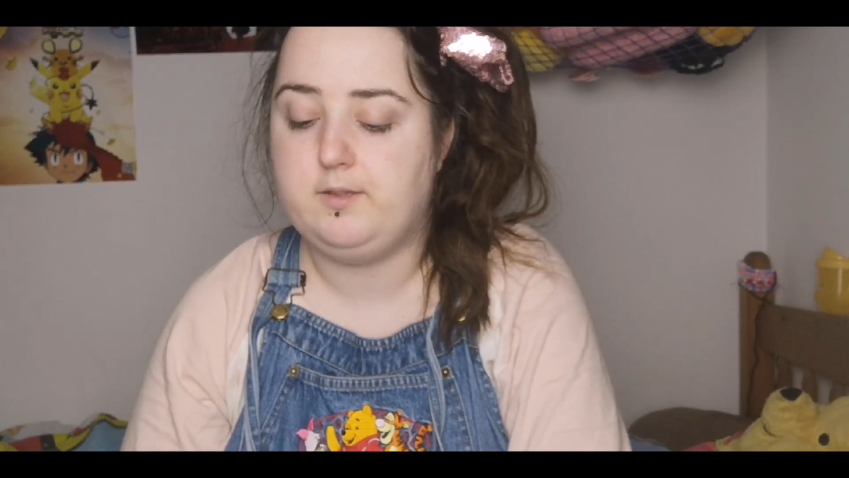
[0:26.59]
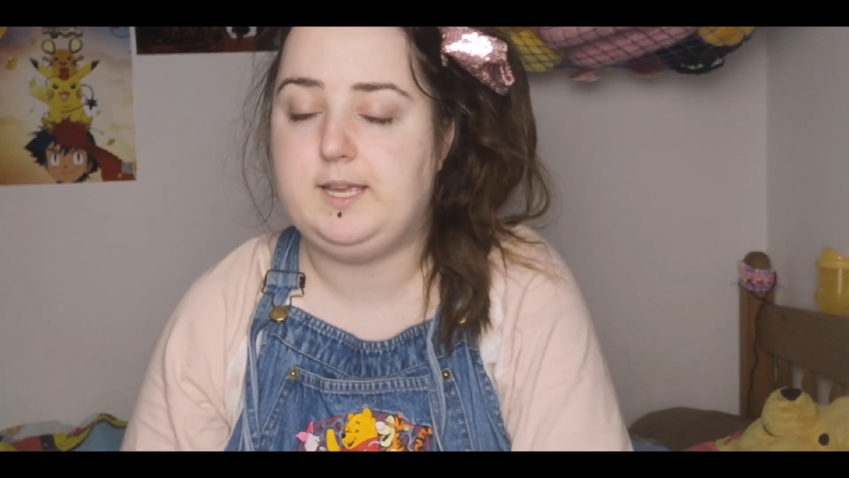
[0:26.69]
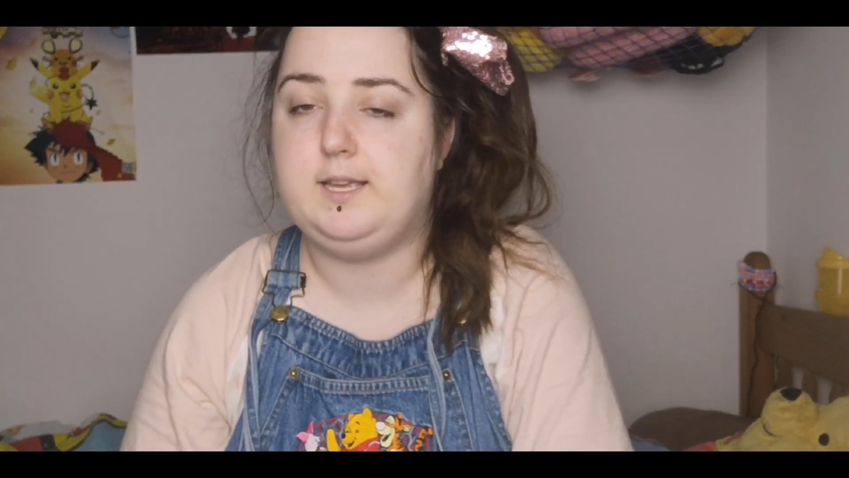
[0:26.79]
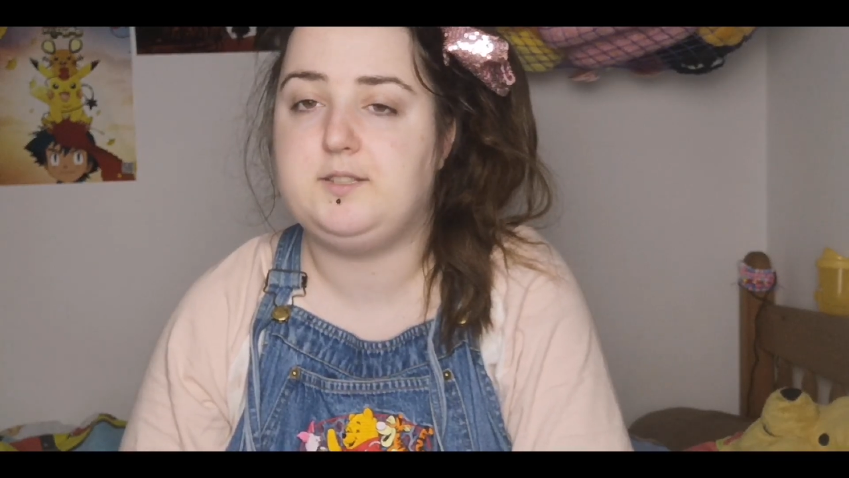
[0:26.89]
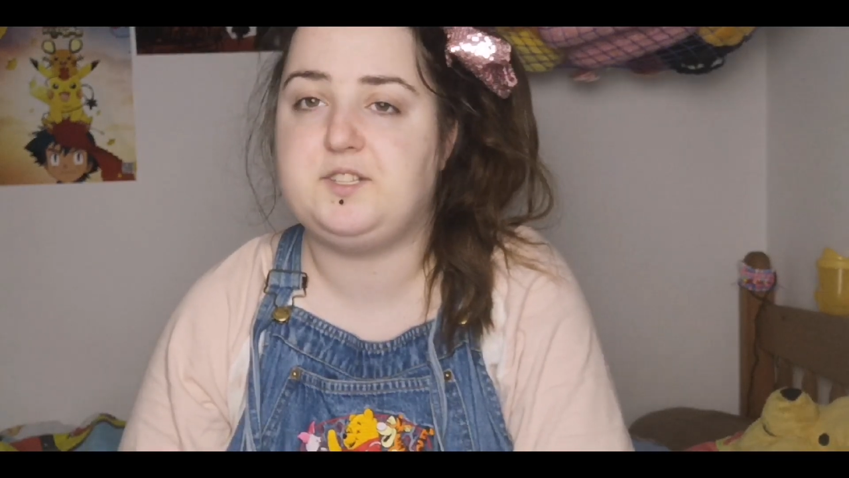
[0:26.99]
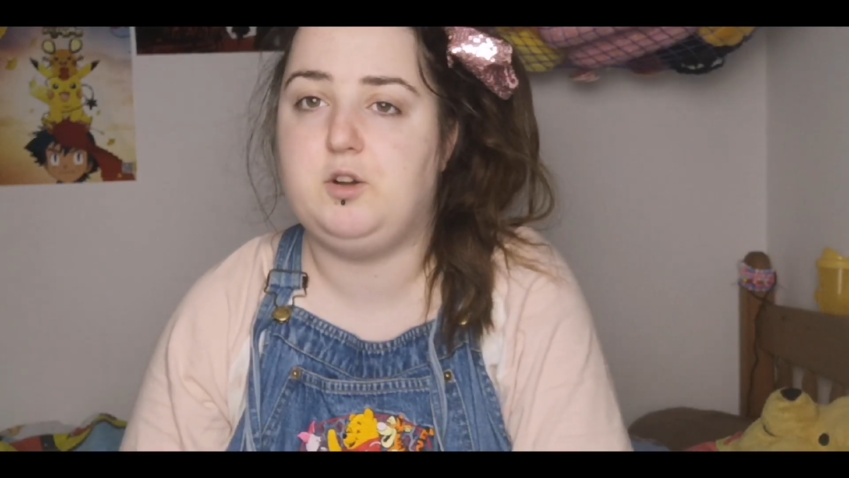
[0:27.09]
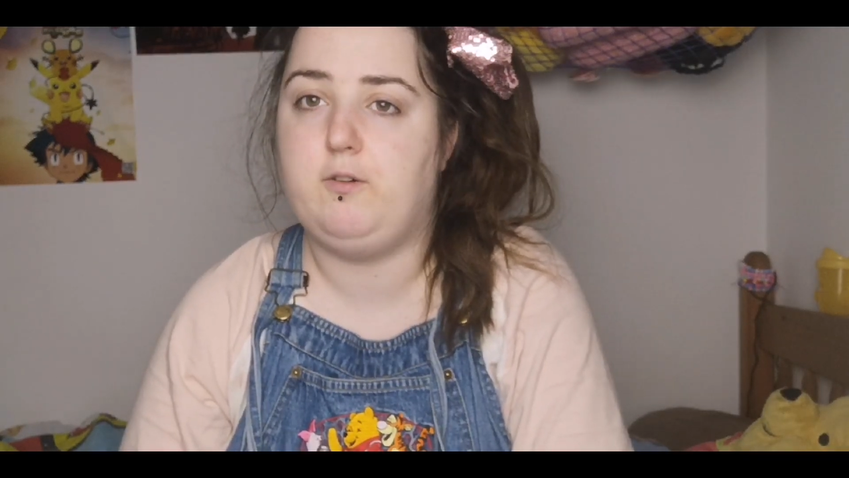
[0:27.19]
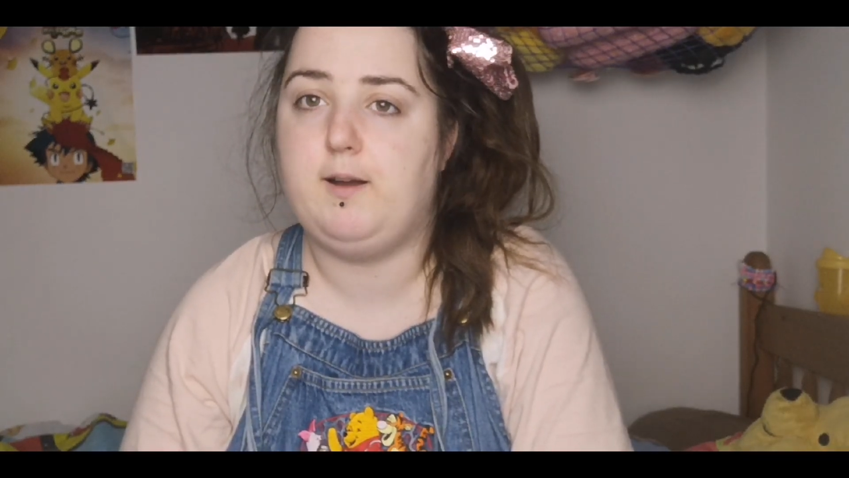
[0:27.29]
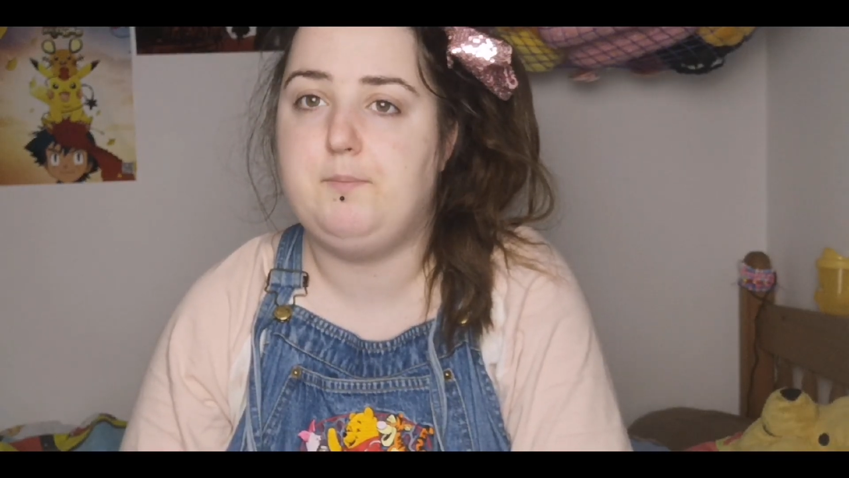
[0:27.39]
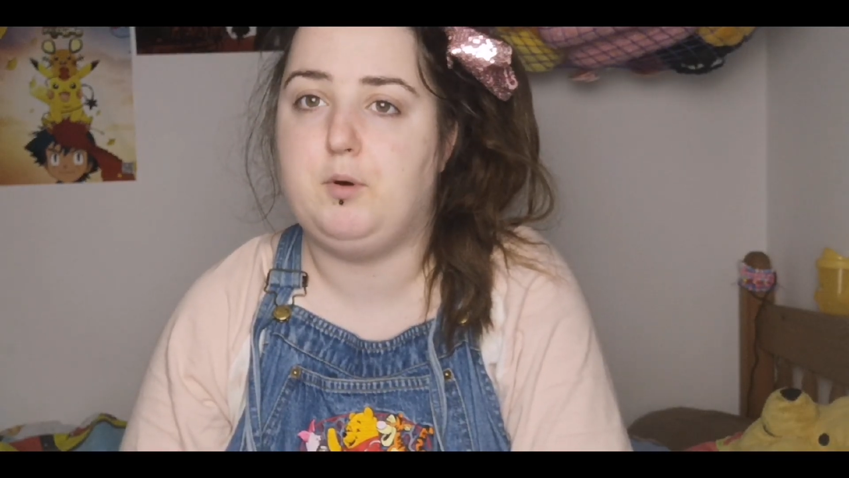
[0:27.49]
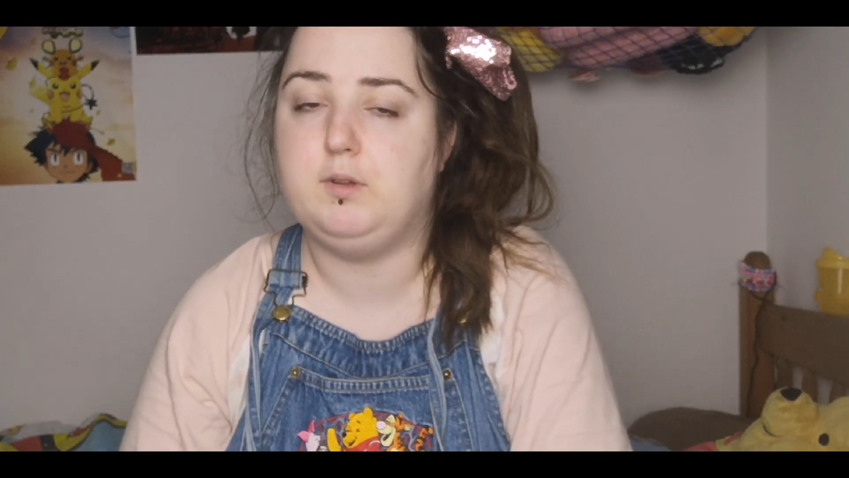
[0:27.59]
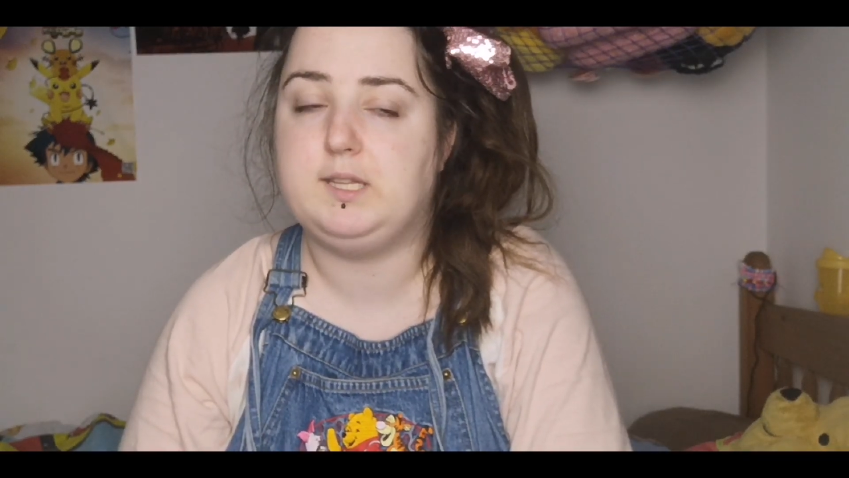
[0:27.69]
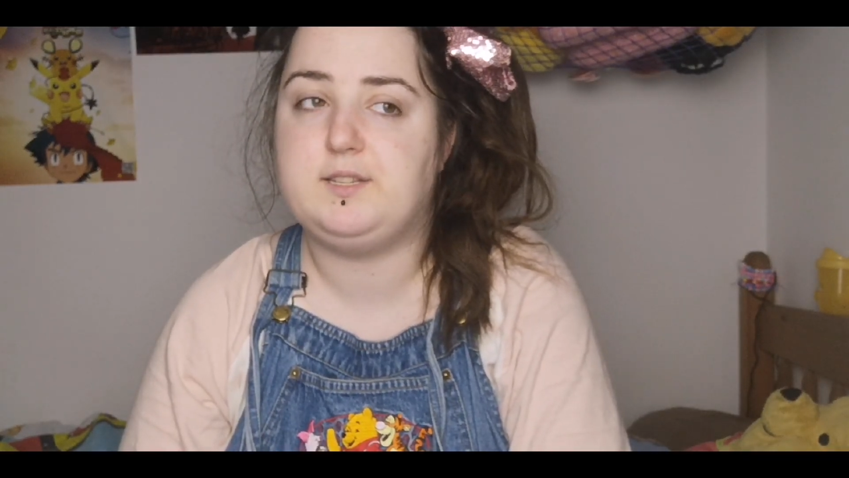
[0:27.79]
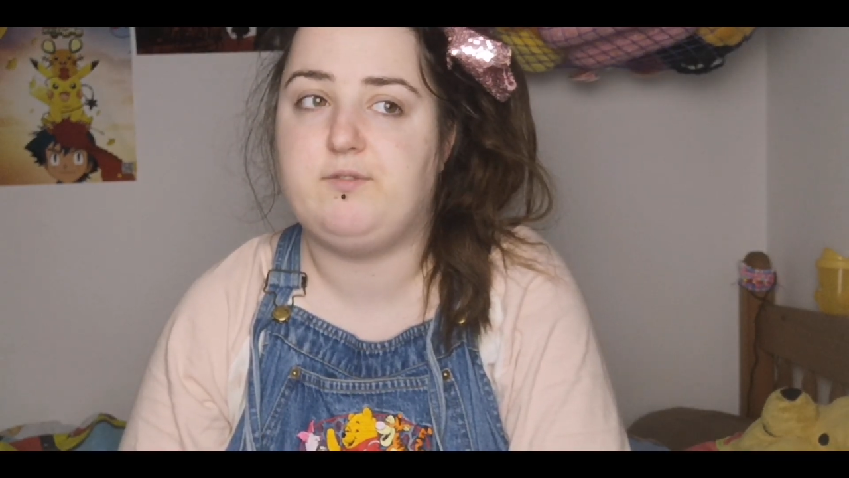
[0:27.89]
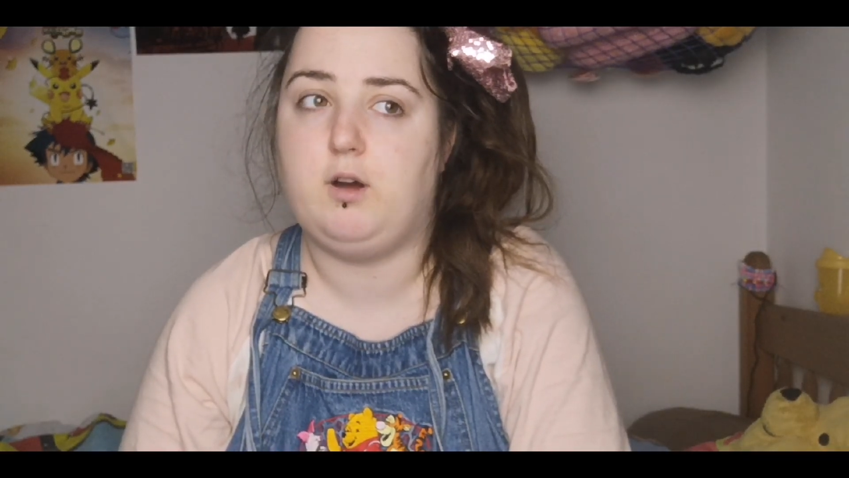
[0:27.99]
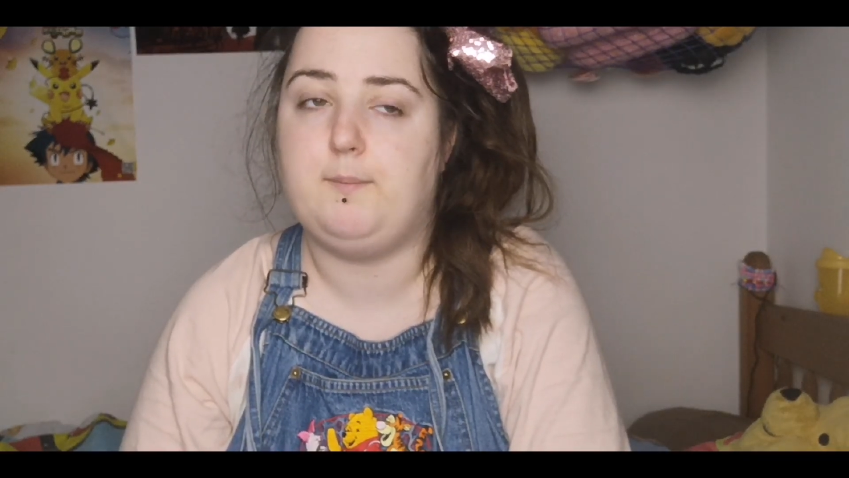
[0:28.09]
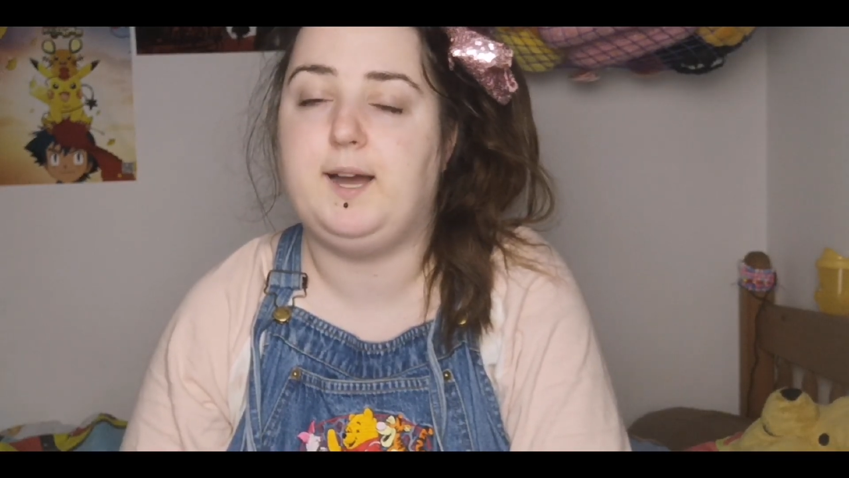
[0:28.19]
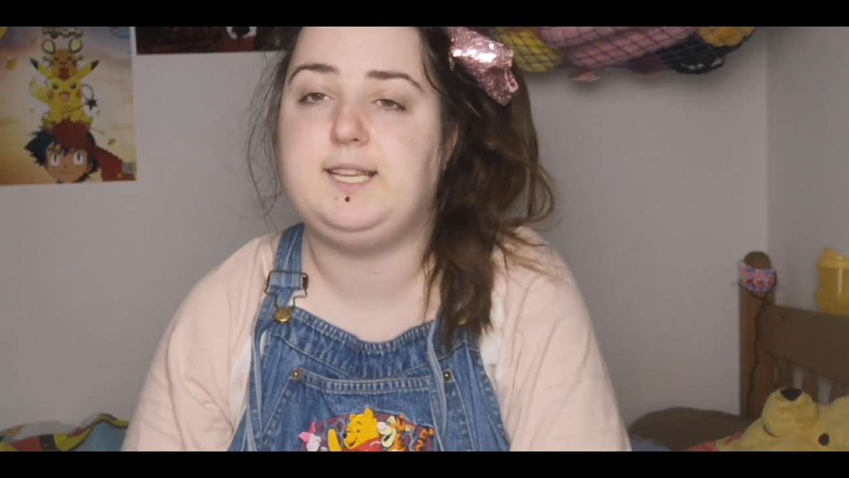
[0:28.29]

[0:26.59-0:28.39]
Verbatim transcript: The store I bought this from,